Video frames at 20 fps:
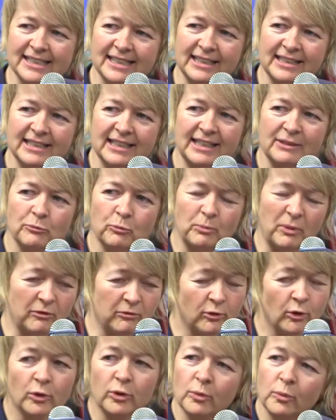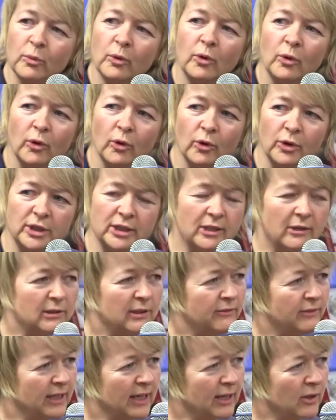And before the war, you know,
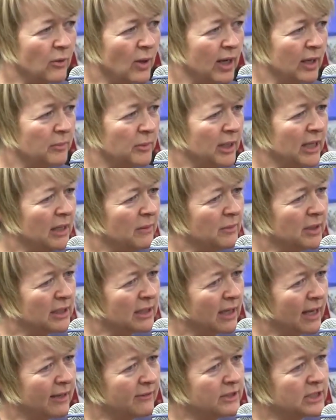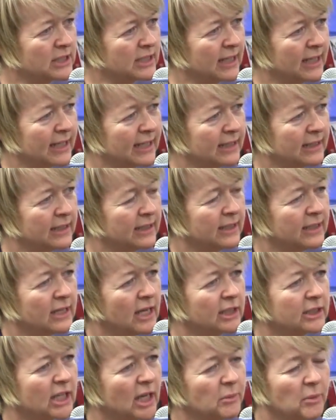living quite a bohemian lifestyle,
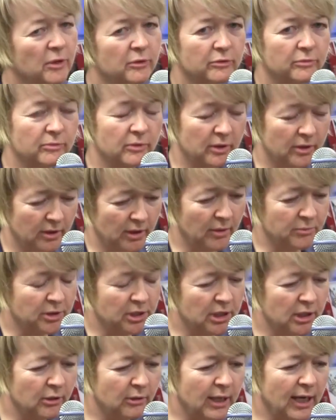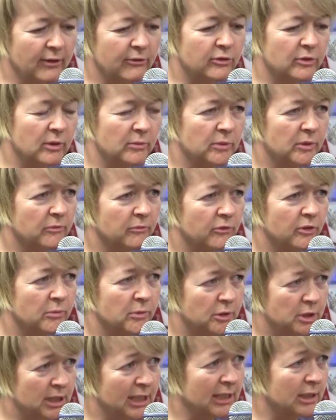had come over, come to the UK from from
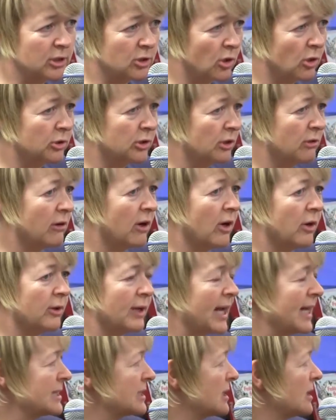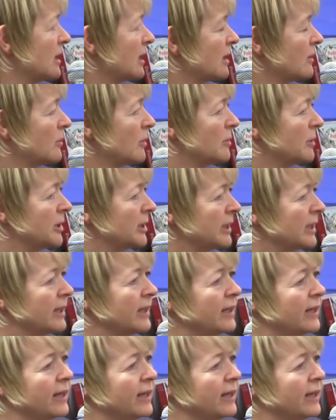New Zealand on her own as a young woman,